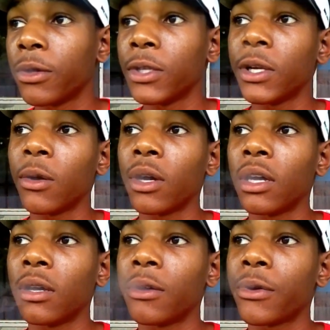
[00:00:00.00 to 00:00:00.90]
You
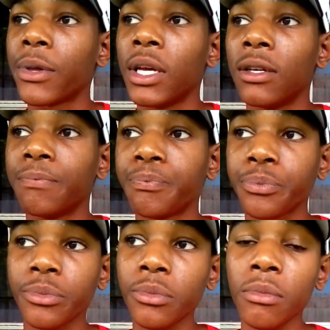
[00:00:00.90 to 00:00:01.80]
know,
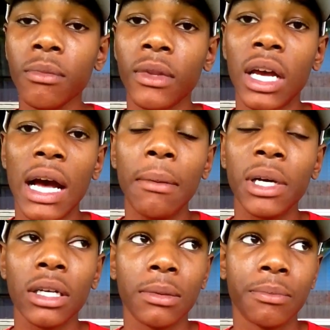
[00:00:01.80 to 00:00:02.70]

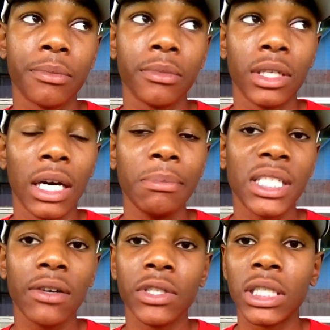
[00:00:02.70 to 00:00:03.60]
I'm
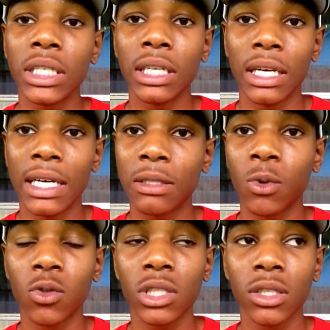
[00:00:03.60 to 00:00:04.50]
17 and I
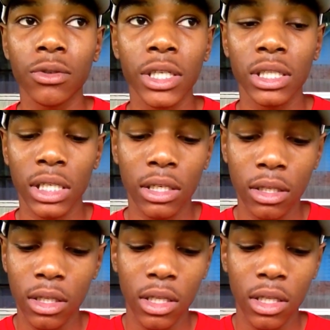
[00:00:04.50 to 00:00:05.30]
smoke cigarettes, and